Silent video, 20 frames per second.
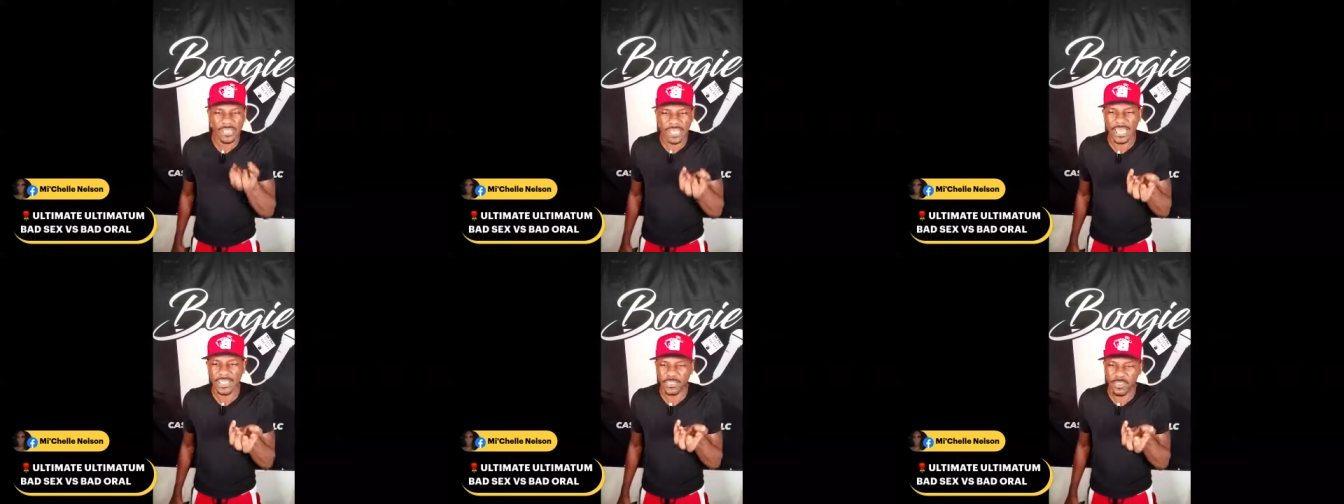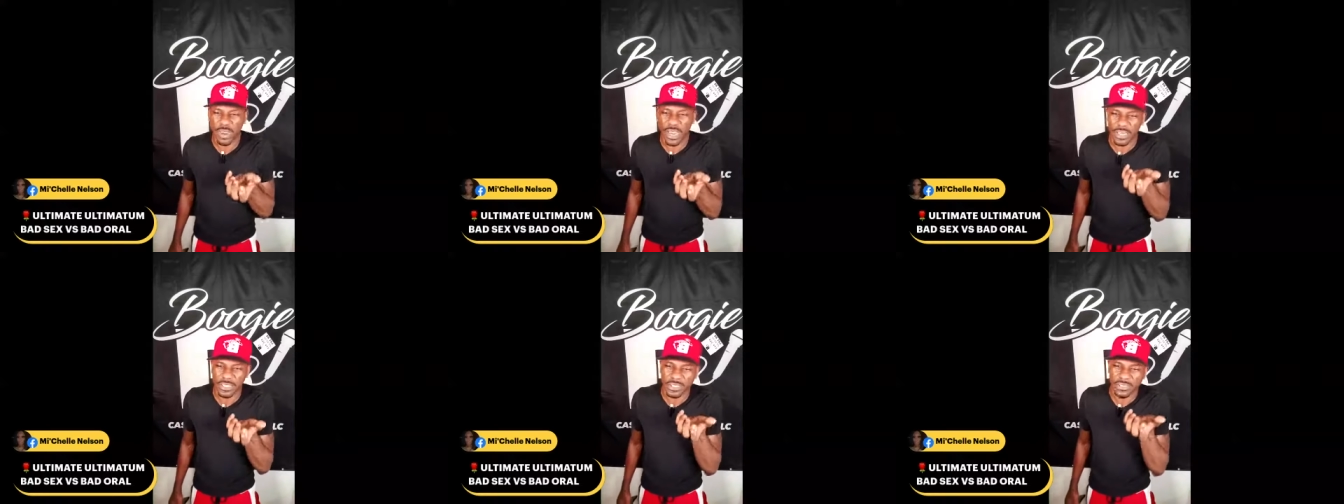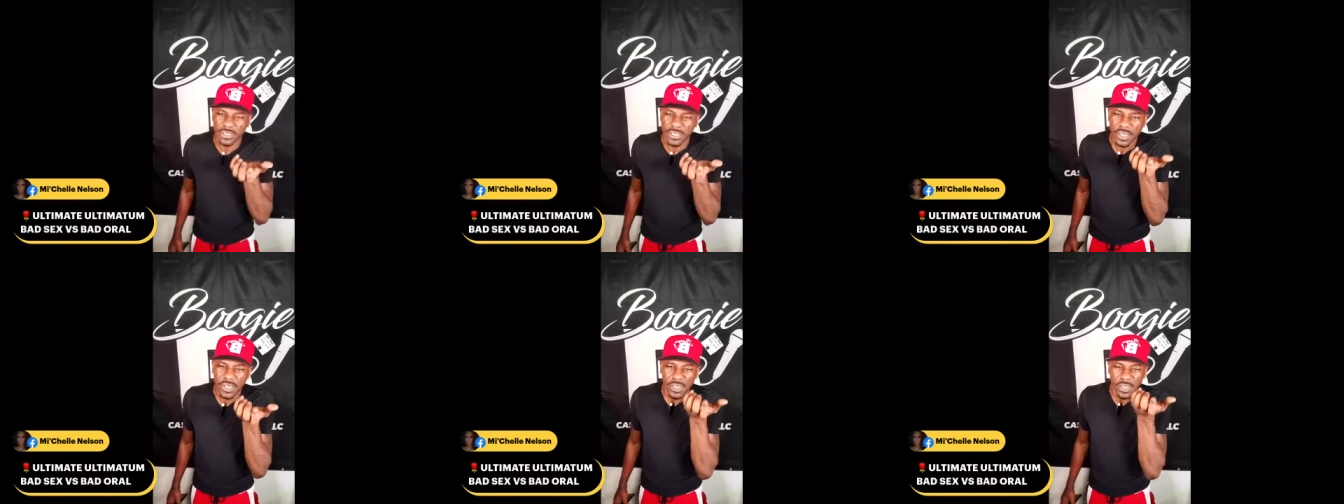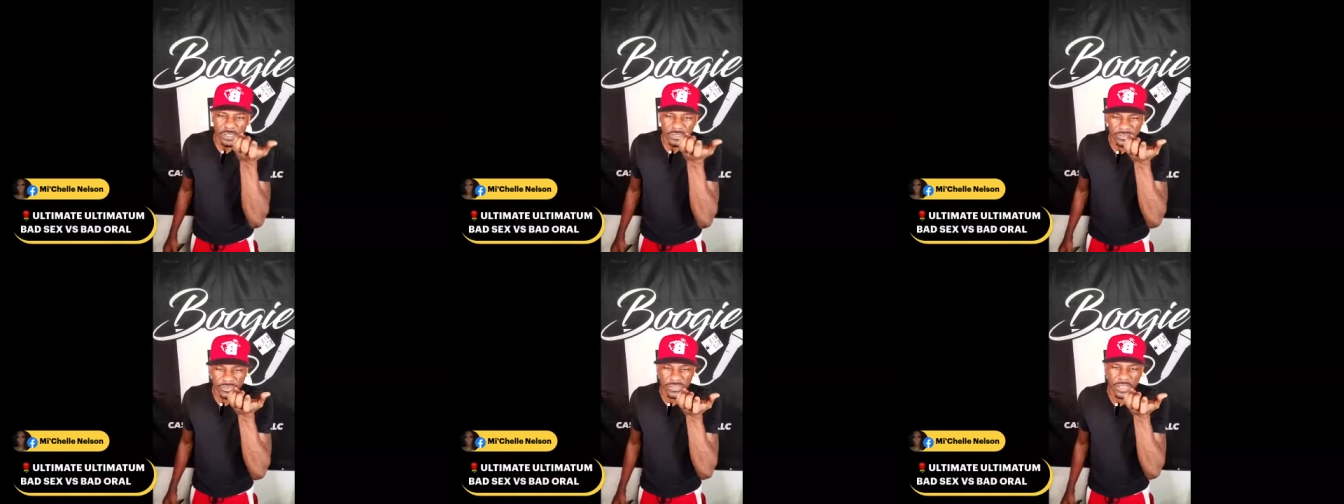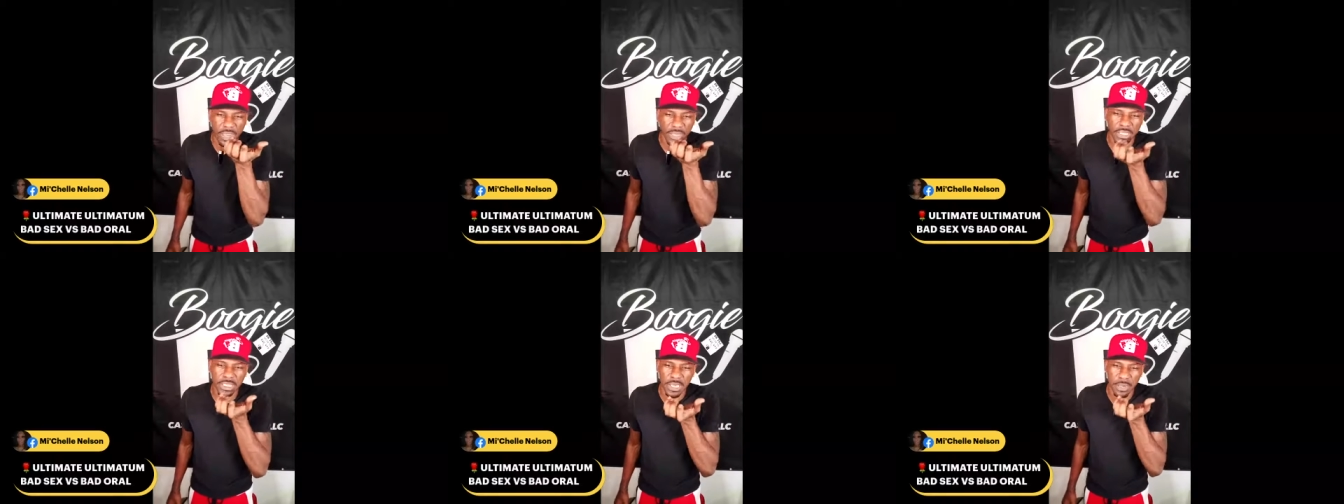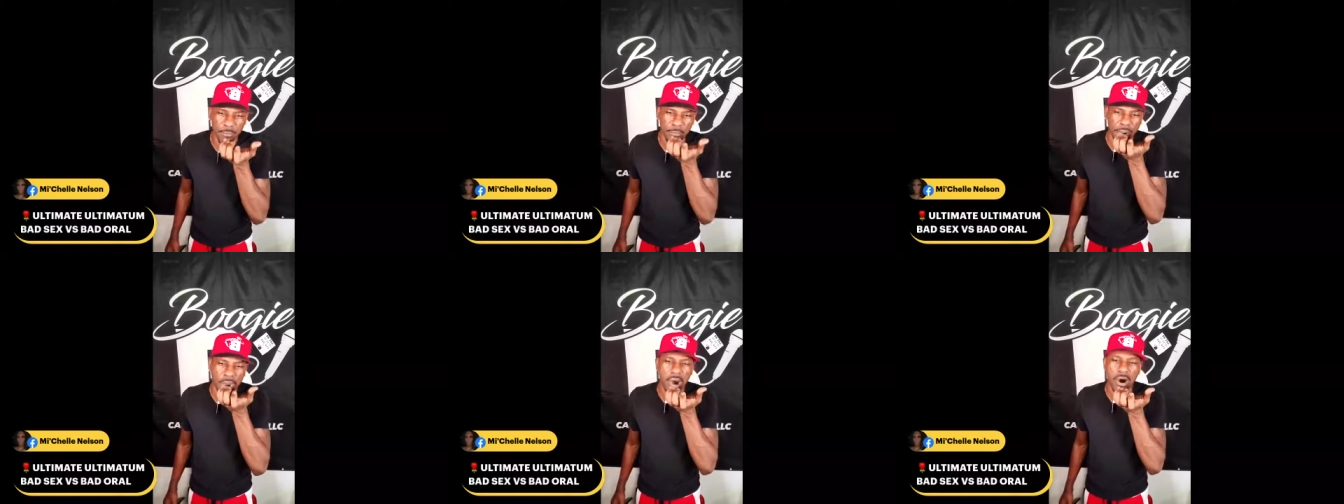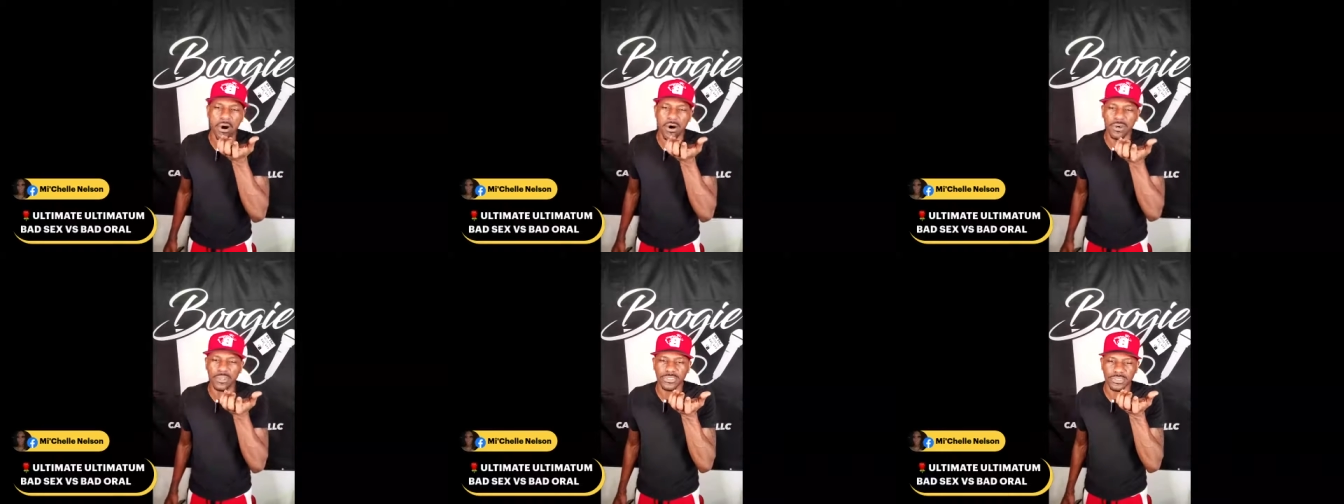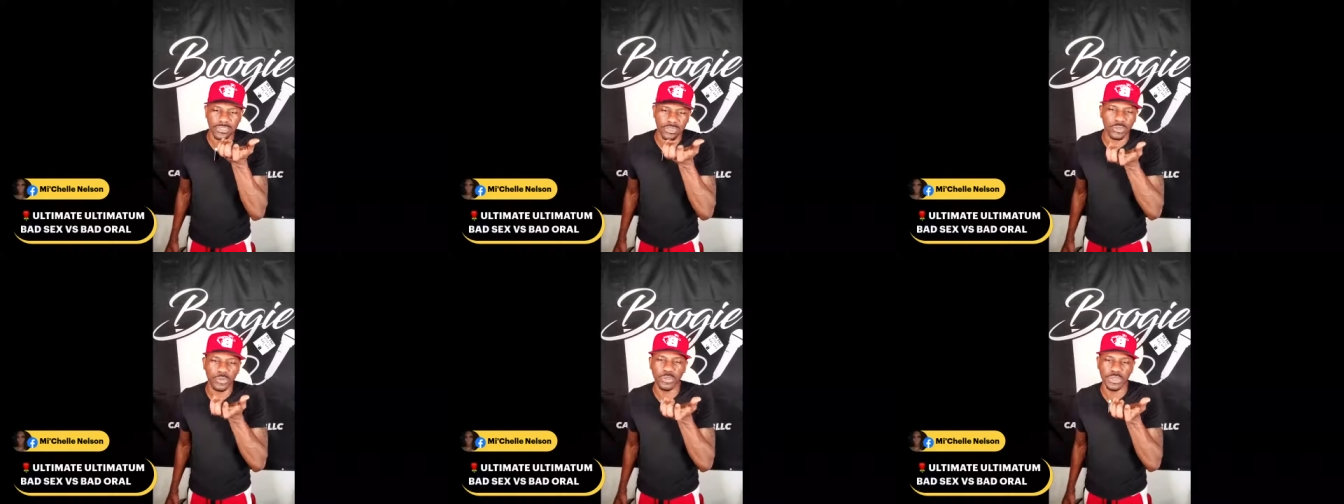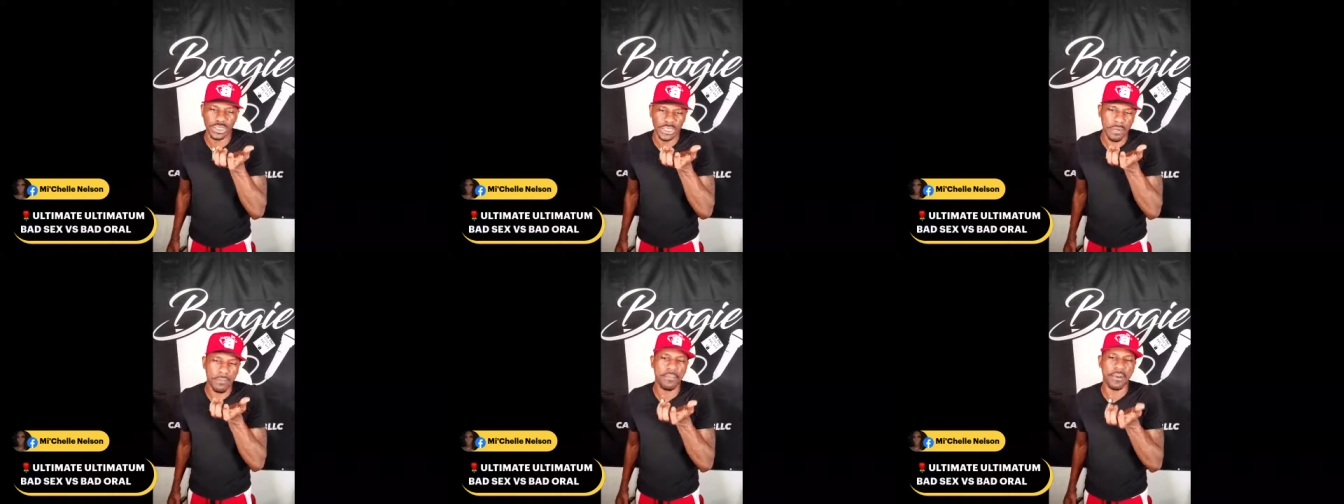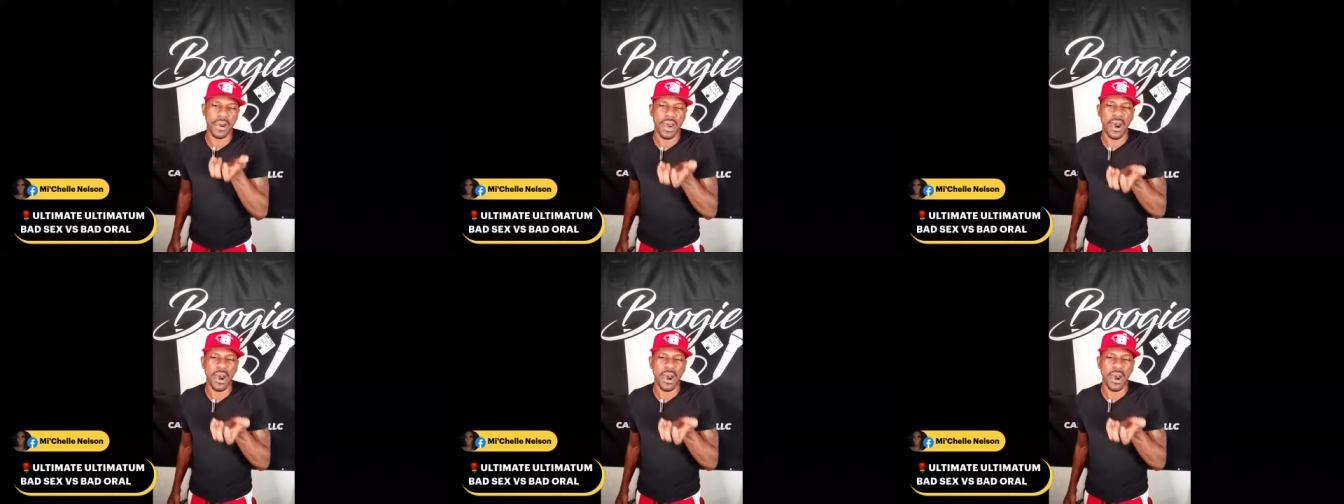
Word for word: They trying to suck your balls through your